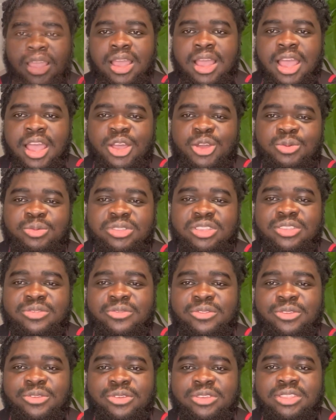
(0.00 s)
I hope this
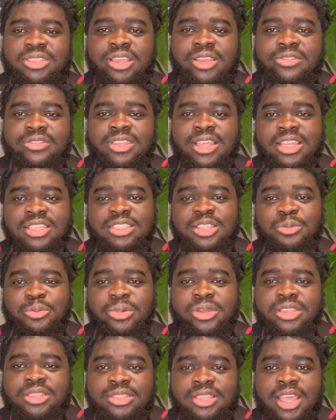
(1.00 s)
video serves as the
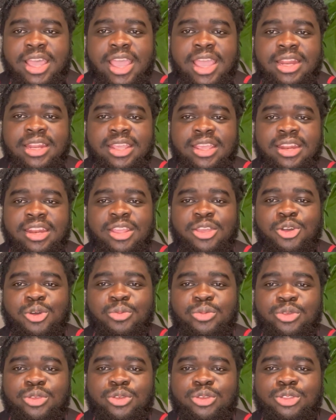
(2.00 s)
best guide in
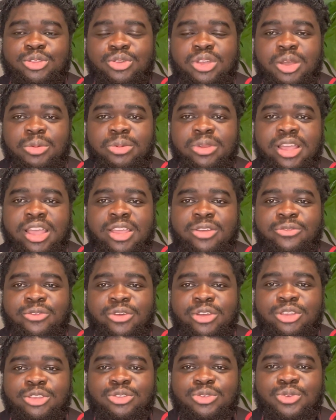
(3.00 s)
helping you to apply
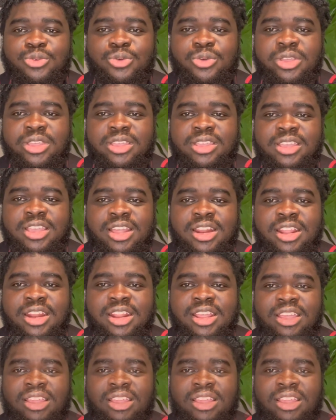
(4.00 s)
for a school in Canada.